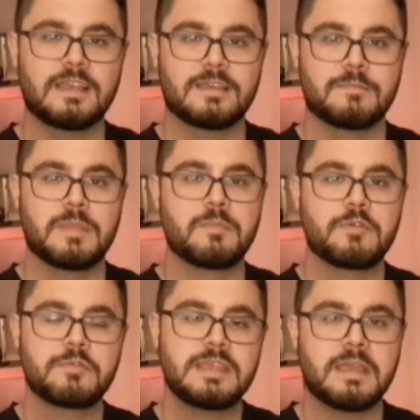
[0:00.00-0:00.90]
a
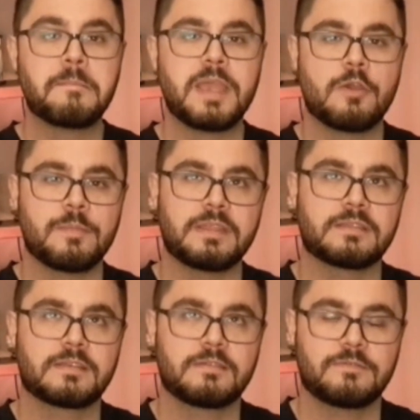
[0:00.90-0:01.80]
memory impairment
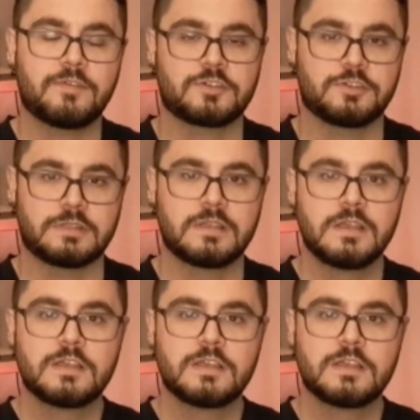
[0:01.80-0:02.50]
function.